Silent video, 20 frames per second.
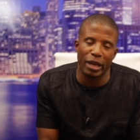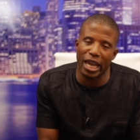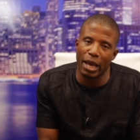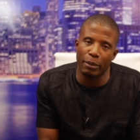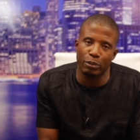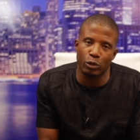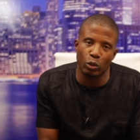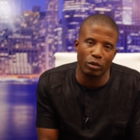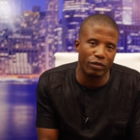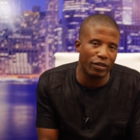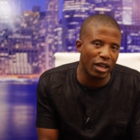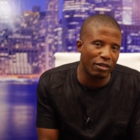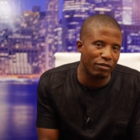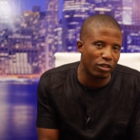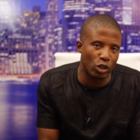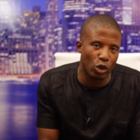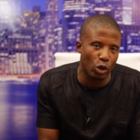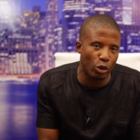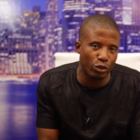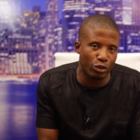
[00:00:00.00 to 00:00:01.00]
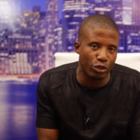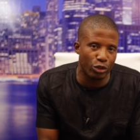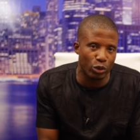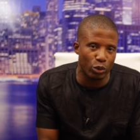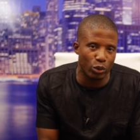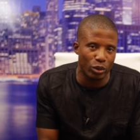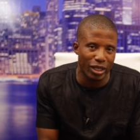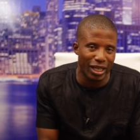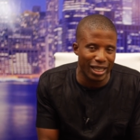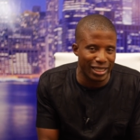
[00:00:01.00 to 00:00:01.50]
perhaps we've ever gone
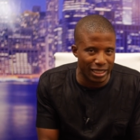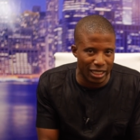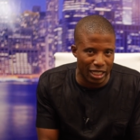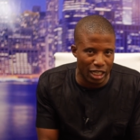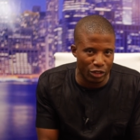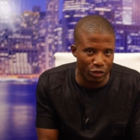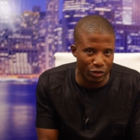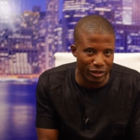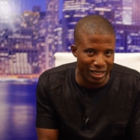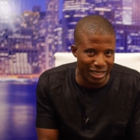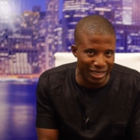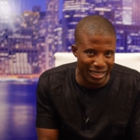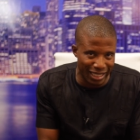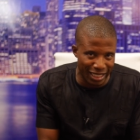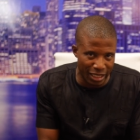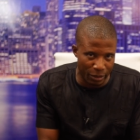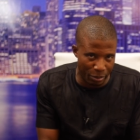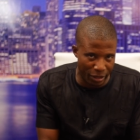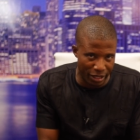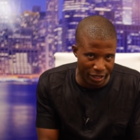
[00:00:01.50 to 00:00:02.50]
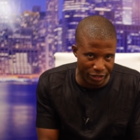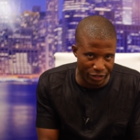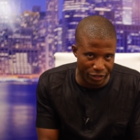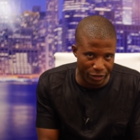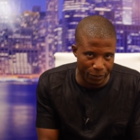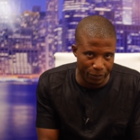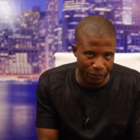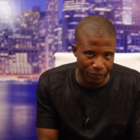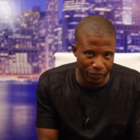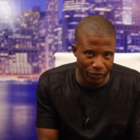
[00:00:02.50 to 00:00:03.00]
through as a country since
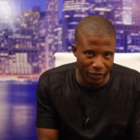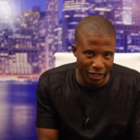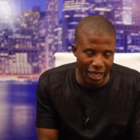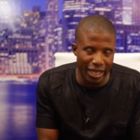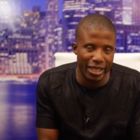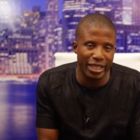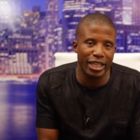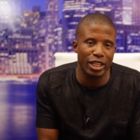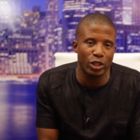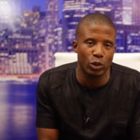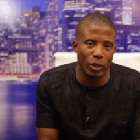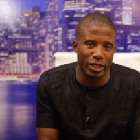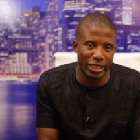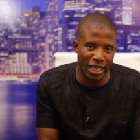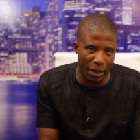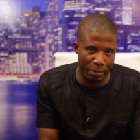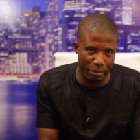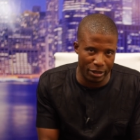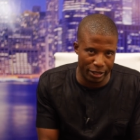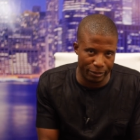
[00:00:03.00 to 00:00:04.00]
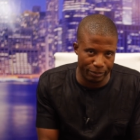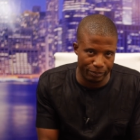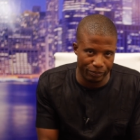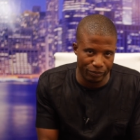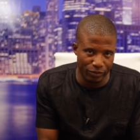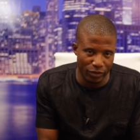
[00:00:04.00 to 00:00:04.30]
independence. And here's what's happening.